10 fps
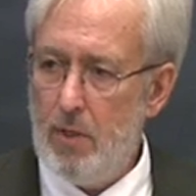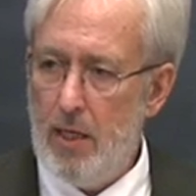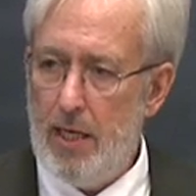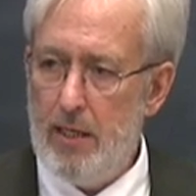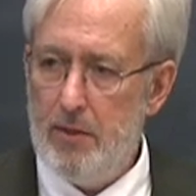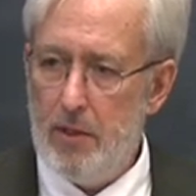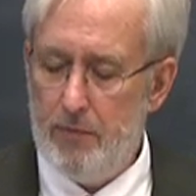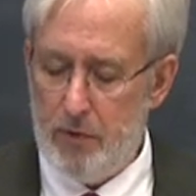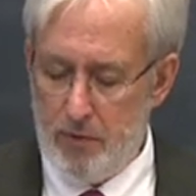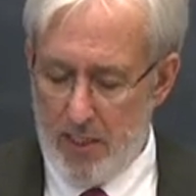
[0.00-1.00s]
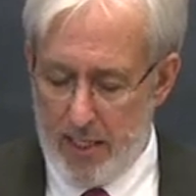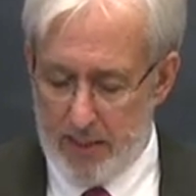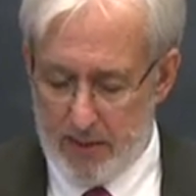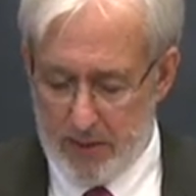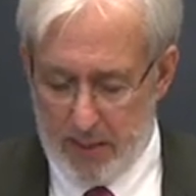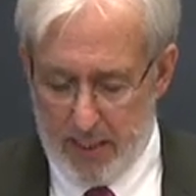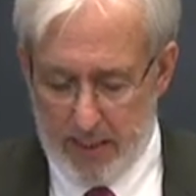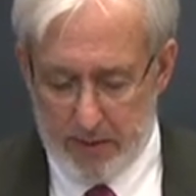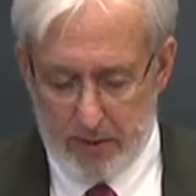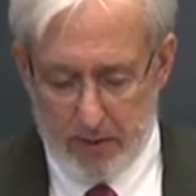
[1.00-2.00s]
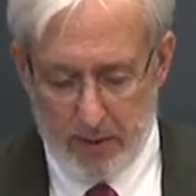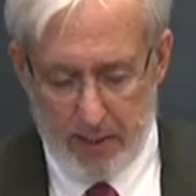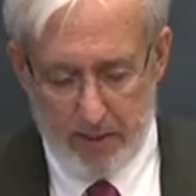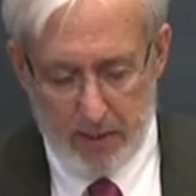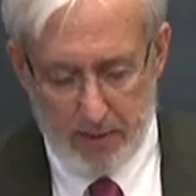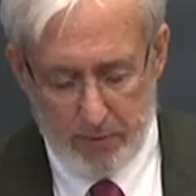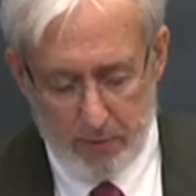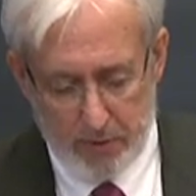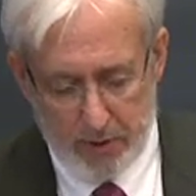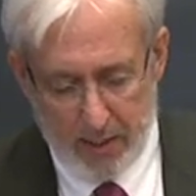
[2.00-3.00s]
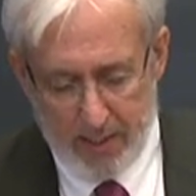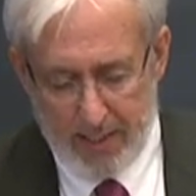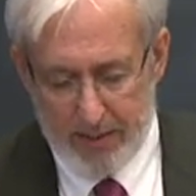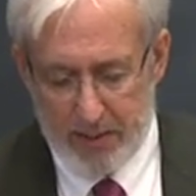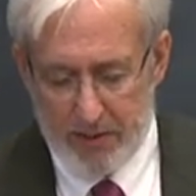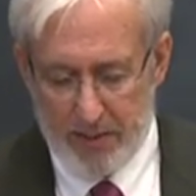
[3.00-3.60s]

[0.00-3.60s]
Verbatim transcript: and of the United States and others, as he